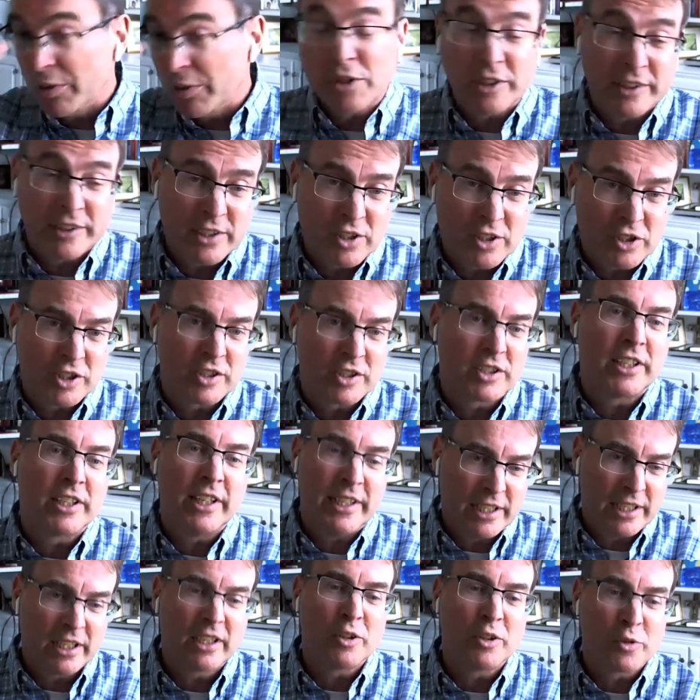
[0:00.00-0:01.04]
usually it's just
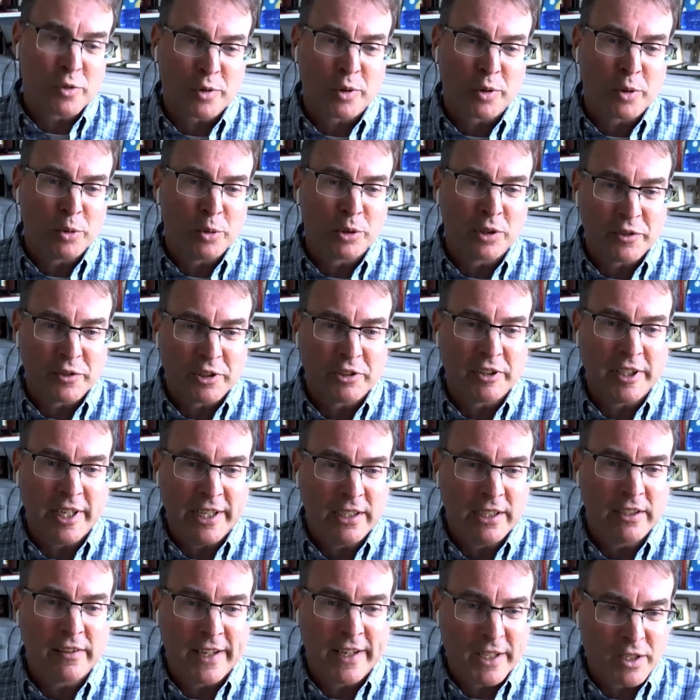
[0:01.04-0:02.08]
getting control of your
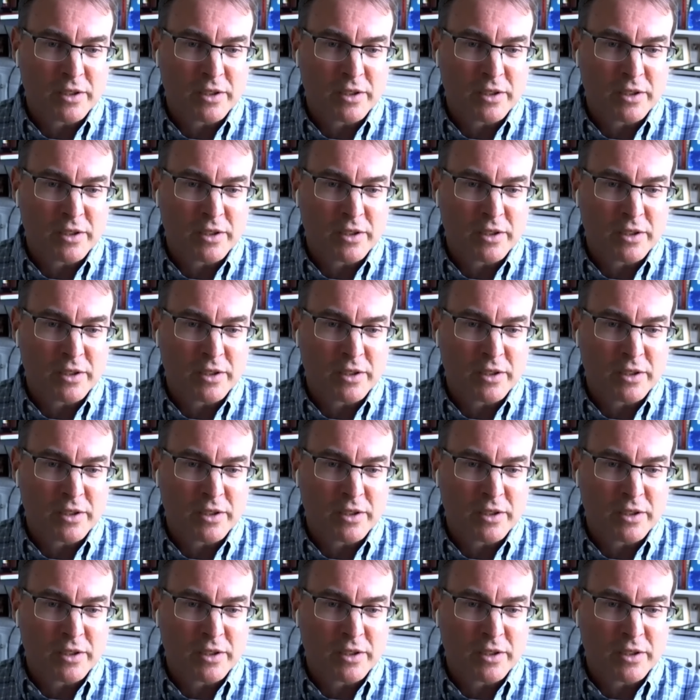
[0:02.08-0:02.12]
data.